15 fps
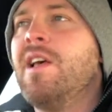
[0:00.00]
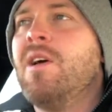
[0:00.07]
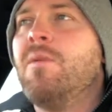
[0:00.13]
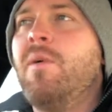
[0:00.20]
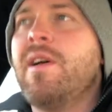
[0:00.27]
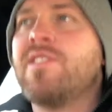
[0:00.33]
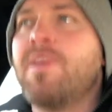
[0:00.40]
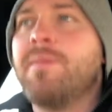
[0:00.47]

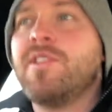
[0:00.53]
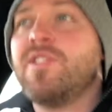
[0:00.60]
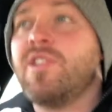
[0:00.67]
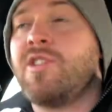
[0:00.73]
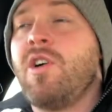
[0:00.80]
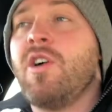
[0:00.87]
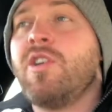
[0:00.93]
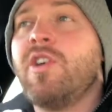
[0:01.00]
where somebody's just
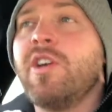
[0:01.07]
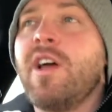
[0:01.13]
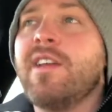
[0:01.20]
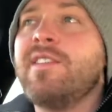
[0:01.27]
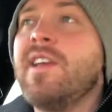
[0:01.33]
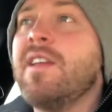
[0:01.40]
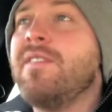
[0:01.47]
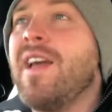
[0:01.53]
got a good
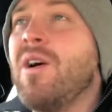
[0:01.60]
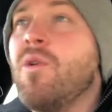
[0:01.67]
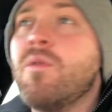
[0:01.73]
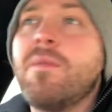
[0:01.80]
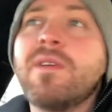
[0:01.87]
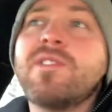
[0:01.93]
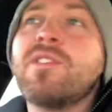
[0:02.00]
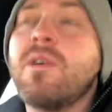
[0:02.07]
idea and they
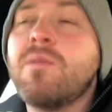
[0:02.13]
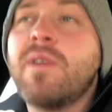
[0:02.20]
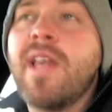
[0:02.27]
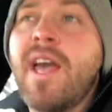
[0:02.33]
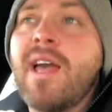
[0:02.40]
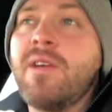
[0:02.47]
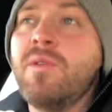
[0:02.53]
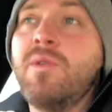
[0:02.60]
almost don't
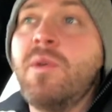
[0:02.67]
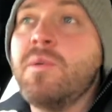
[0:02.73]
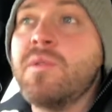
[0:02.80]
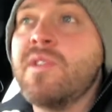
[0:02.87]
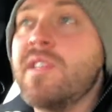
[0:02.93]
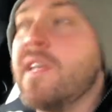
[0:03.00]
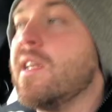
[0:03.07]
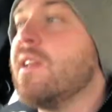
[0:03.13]
care who
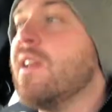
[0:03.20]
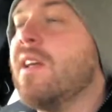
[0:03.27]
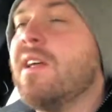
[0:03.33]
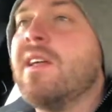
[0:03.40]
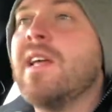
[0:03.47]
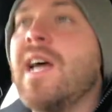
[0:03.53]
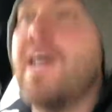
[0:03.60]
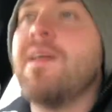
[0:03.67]
uses it,
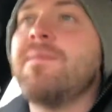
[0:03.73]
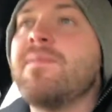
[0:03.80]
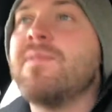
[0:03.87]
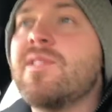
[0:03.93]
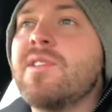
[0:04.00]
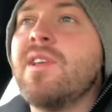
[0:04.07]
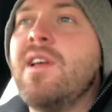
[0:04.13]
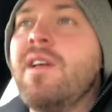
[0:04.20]
and